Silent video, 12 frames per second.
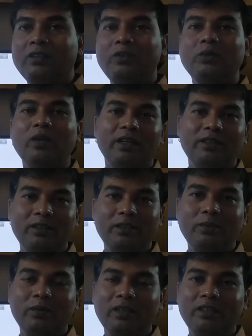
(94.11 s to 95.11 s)
to
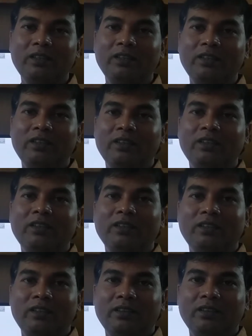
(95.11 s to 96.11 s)
identify
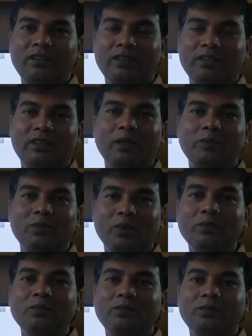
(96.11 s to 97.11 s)
the types
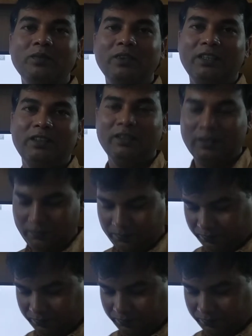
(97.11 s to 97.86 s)
of degree.